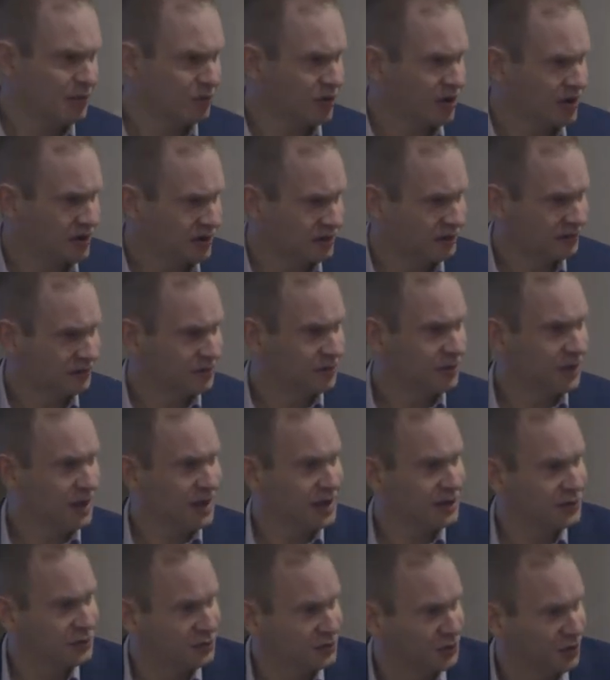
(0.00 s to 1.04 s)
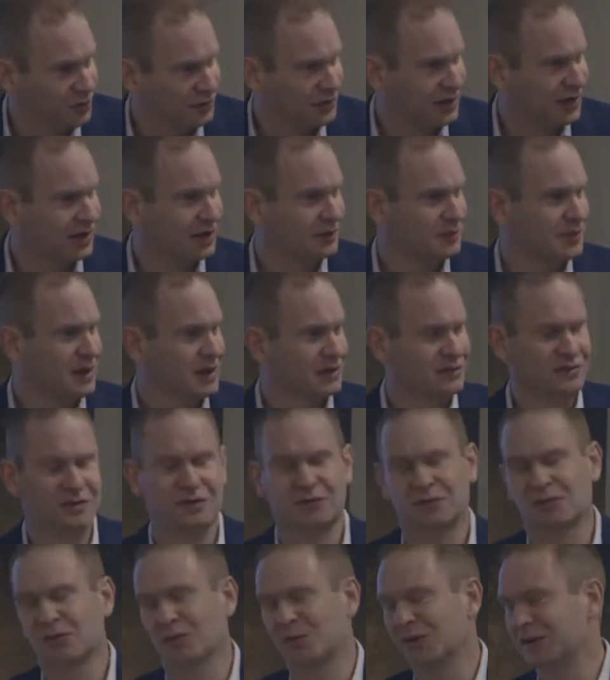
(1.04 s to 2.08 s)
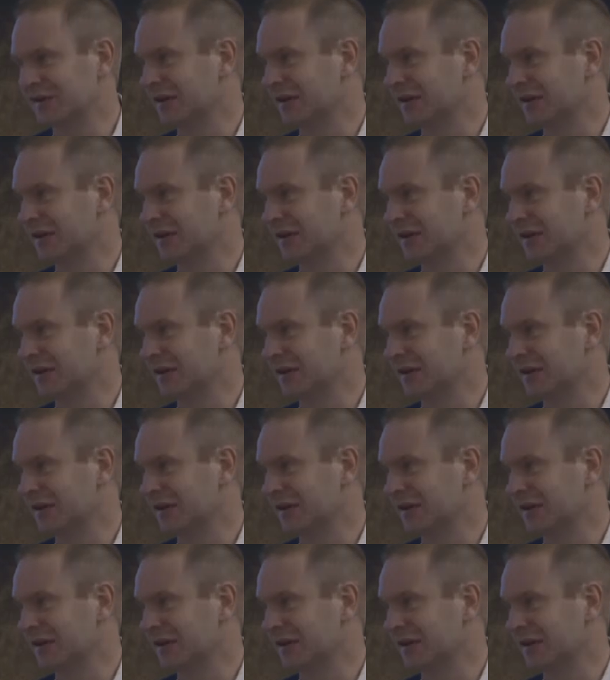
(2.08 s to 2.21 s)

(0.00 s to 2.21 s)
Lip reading: brain could still handle complicated maths, that's what we